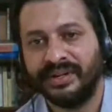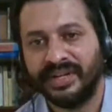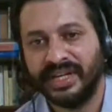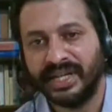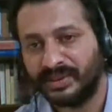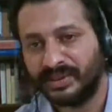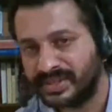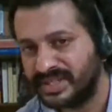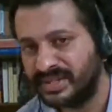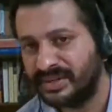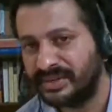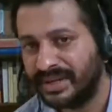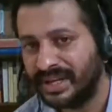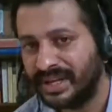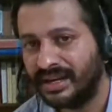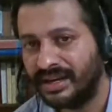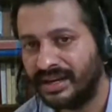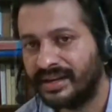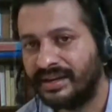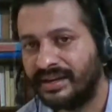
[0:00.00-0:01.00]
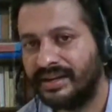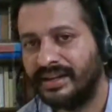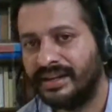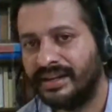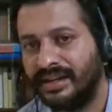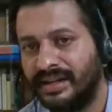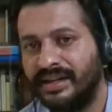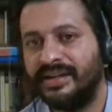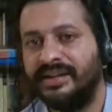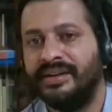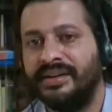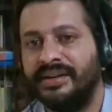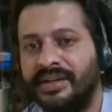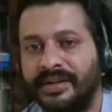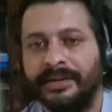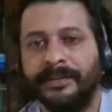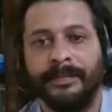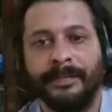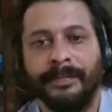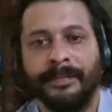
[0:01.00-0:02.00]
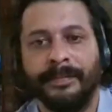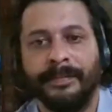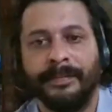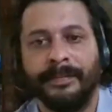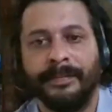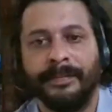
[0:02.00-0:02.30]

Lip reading: They were kerosene oil and